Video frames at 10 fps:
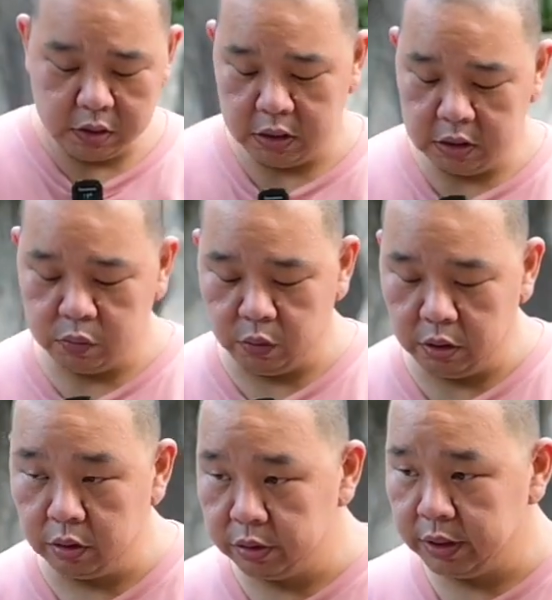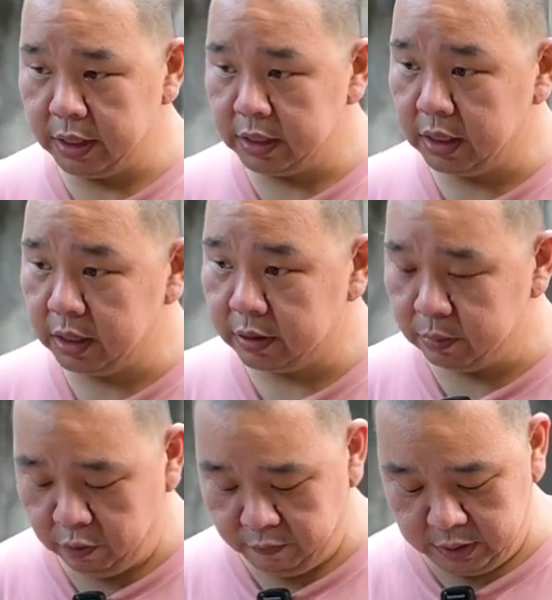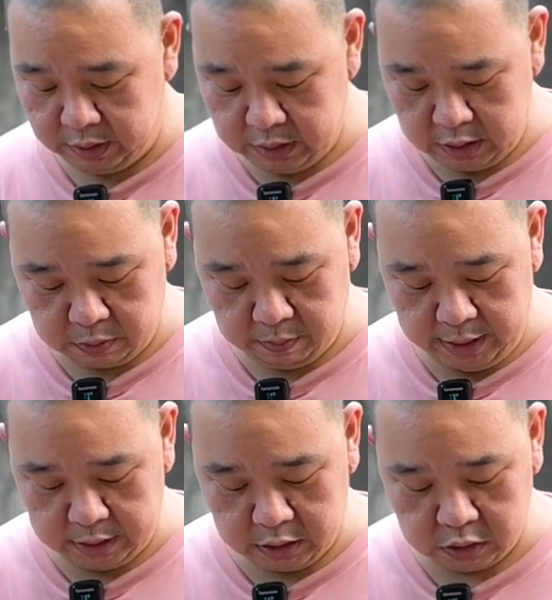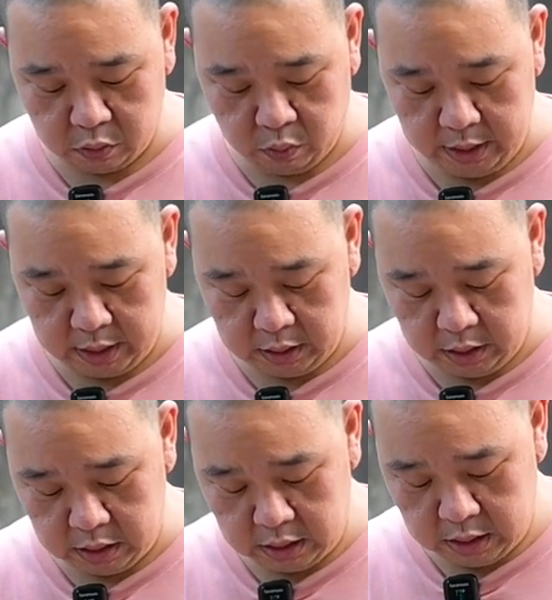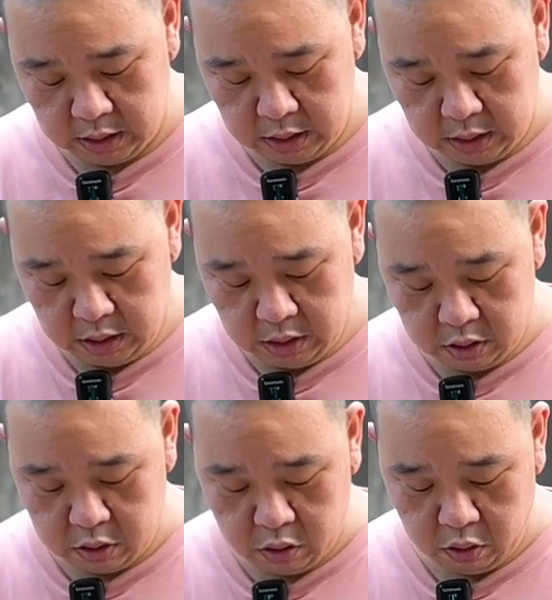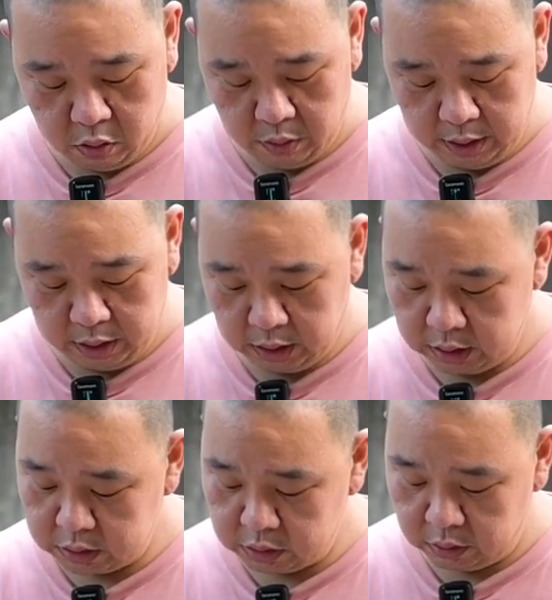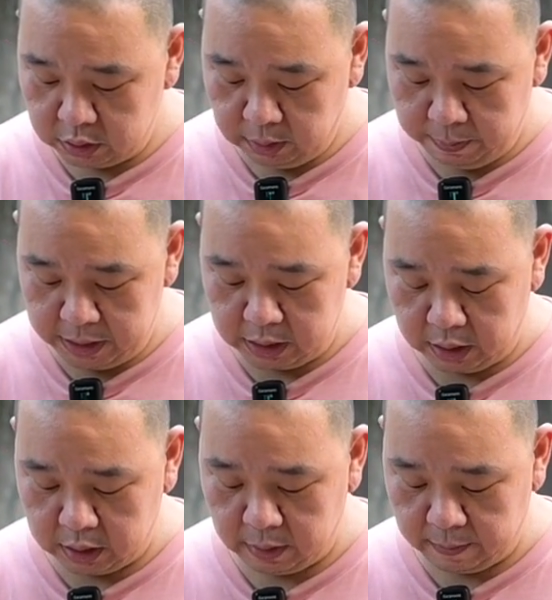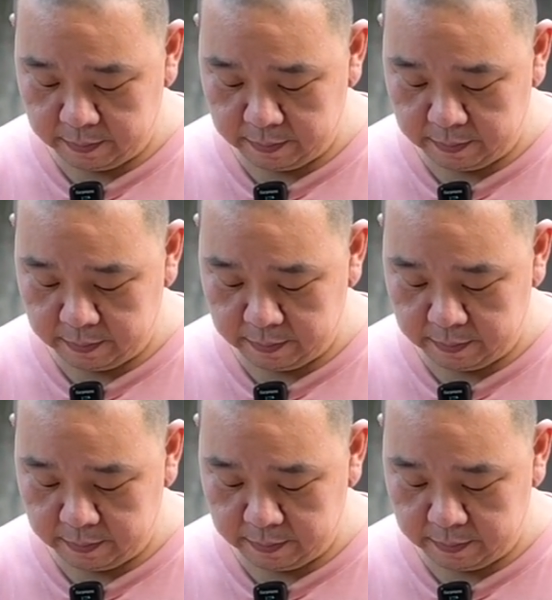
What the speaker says: since we're already removing this, might as well go and install the pin lock.